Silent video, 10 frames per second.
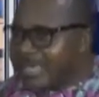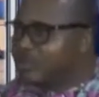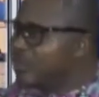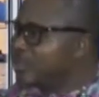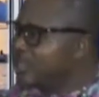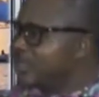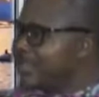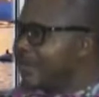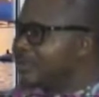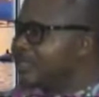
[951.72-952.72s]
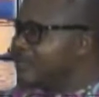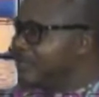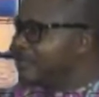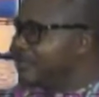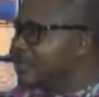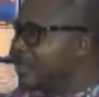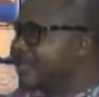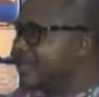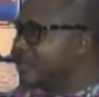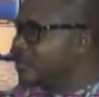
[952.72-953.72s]
was the information at
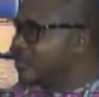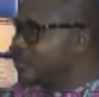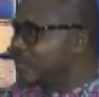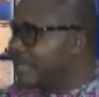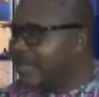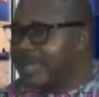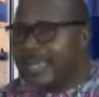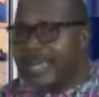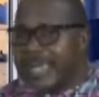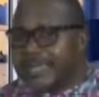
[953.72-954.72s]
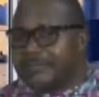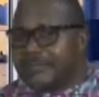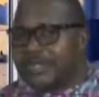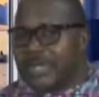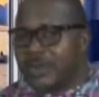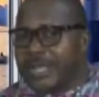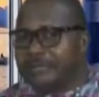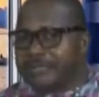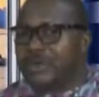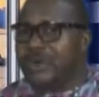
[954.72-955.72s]
their disposal. And they felt that, well,
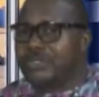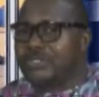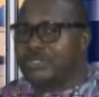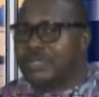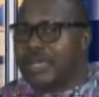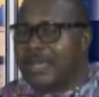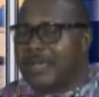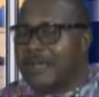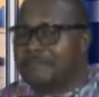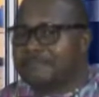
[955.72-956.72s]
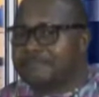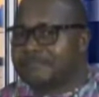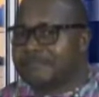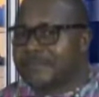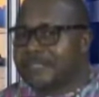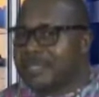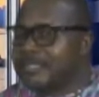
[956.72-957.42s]
because there's